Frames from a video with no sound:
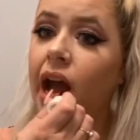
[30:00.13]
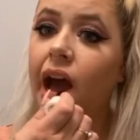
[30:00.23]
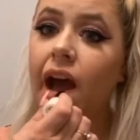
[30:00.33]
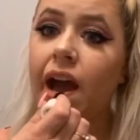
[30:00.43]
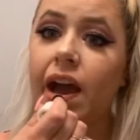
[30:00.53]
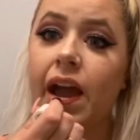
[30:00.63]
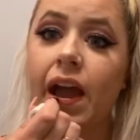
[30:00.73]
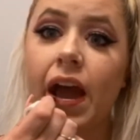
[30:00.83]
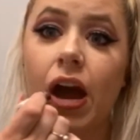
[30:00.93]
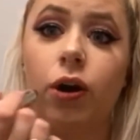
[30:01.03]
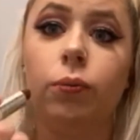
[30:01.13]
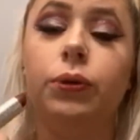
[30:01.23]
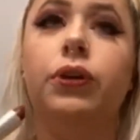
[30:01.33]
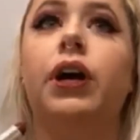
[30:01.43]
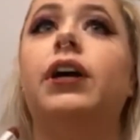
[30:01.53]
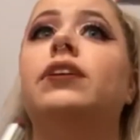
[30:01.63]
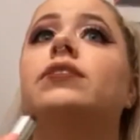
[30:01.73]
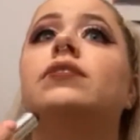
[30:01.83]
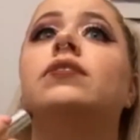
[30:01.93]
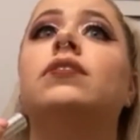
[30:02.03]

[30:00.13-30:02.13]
I hope you guys